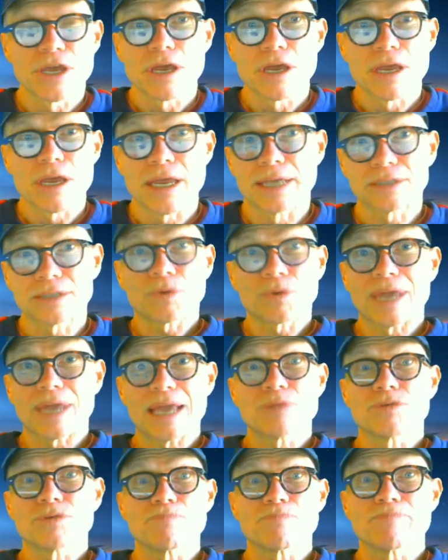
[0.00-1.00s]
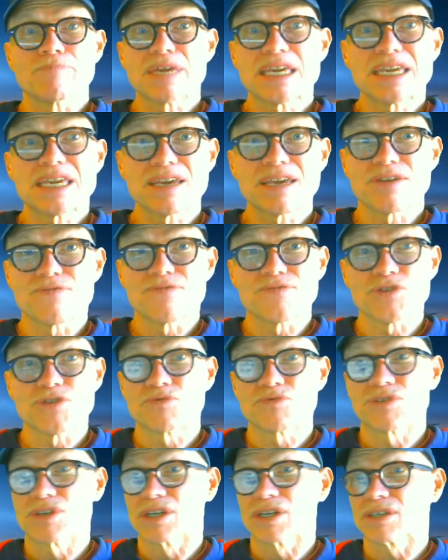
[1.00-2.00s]
It's okay with me if you
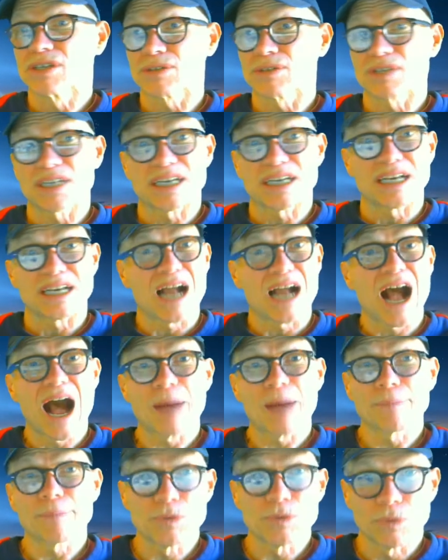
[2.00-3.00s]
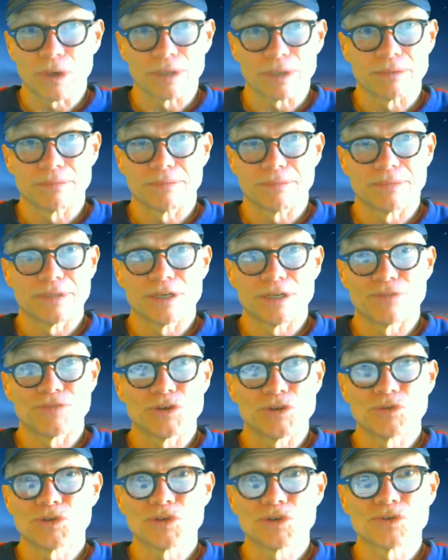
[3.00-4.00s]
just copy one. If
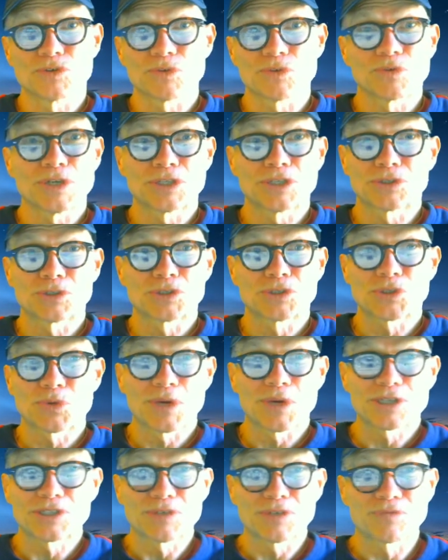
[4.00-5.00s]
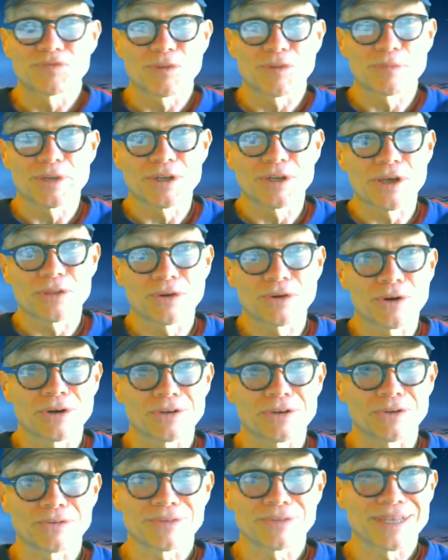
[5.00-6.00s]
you use a research question from another
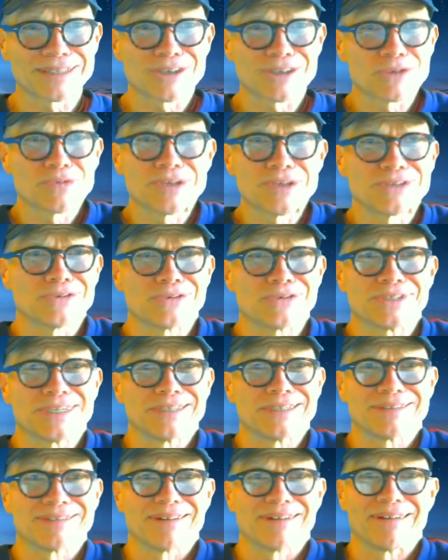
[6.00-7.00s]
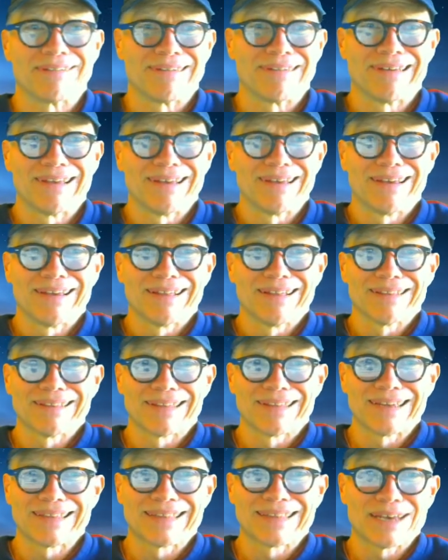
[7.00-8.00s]
article, that's how research gets done.
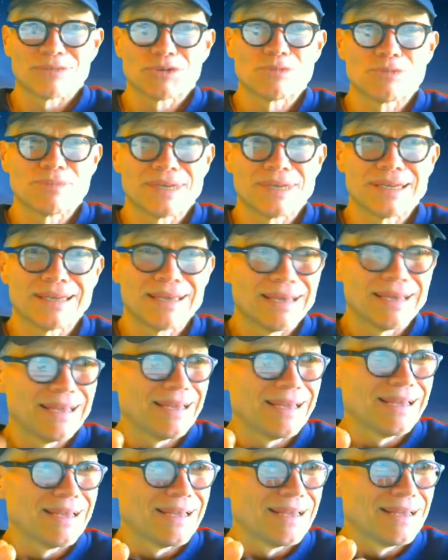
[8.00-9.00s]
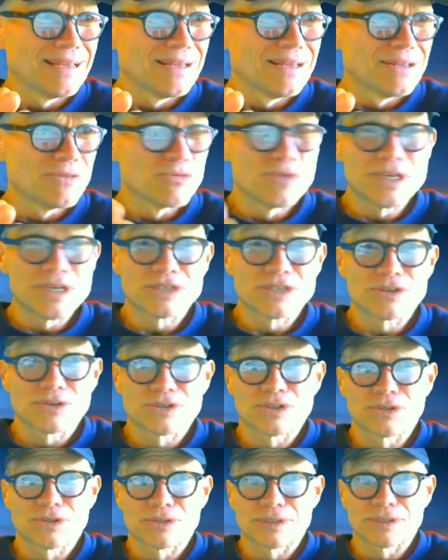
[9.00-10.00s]
Like, that would be
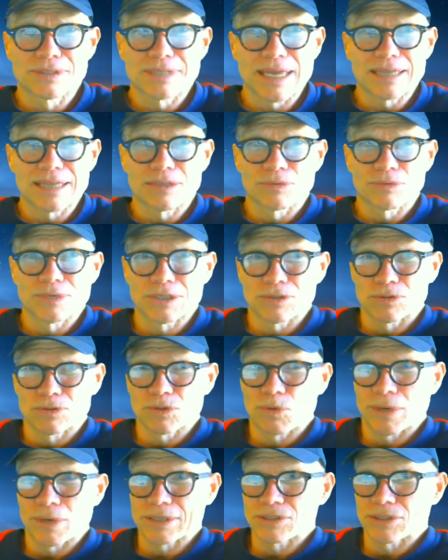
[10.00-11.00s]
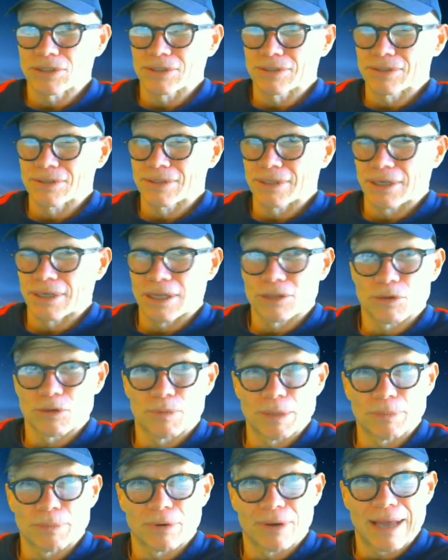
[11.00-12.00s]
researchers take the research questions that other
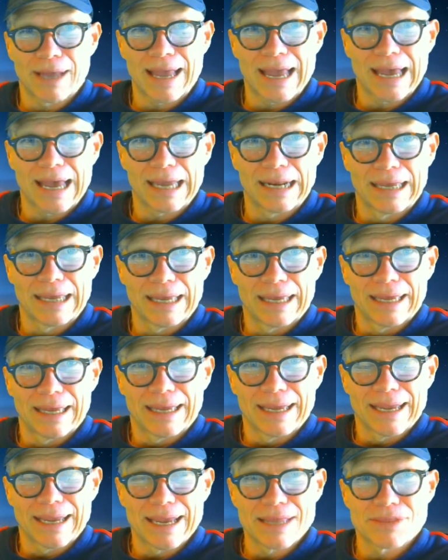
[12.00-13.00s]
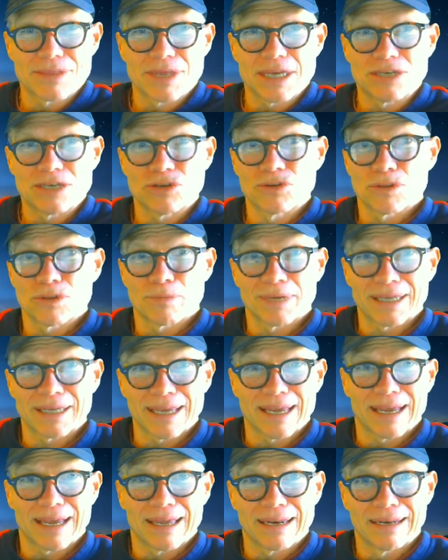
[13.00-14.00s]
people had and they do them
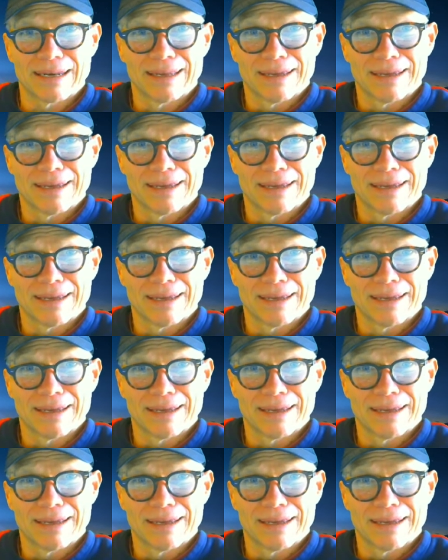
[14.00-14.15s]
again.